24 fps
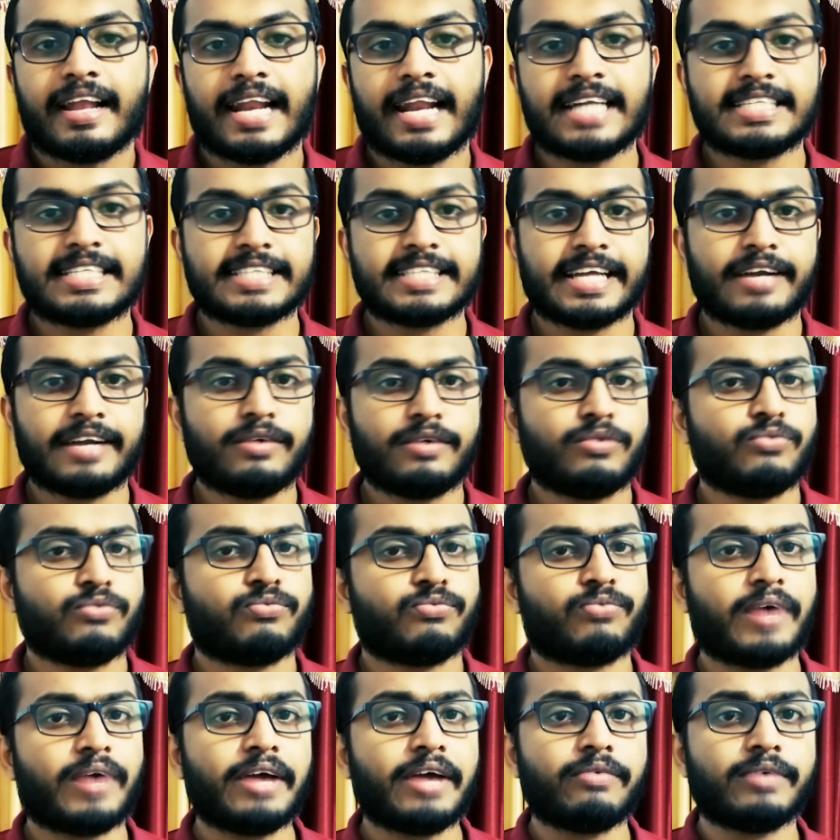Let's
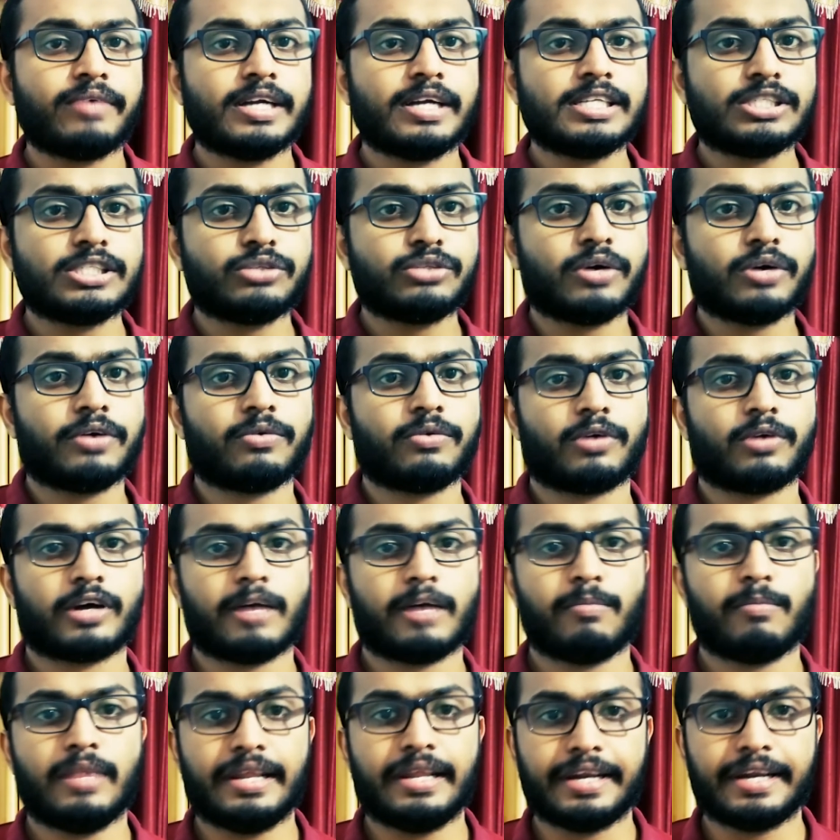add 5 words to our
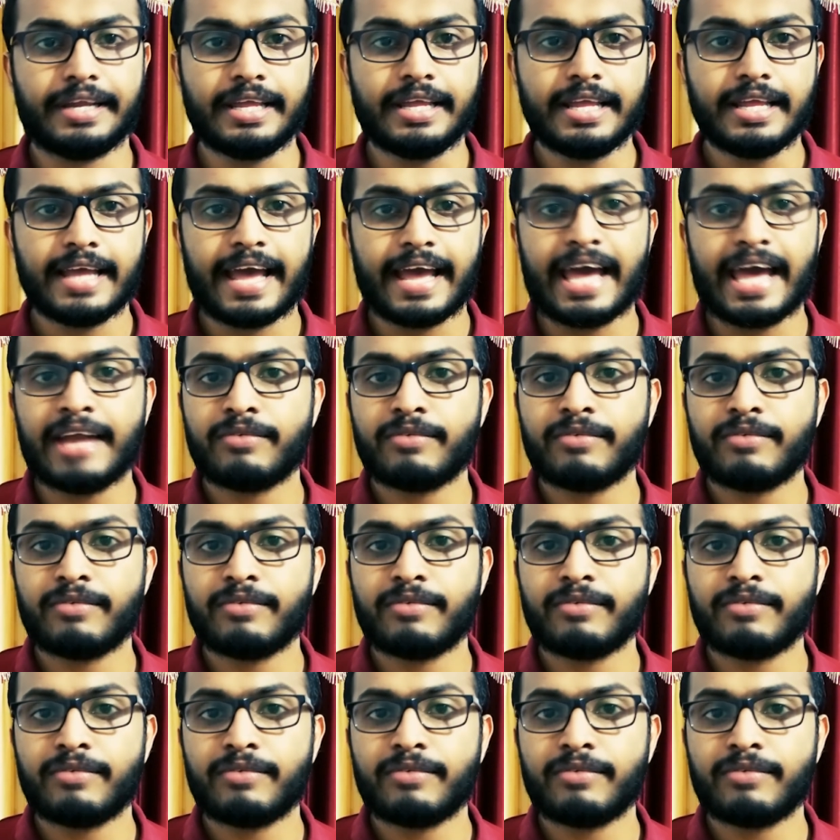vocabulary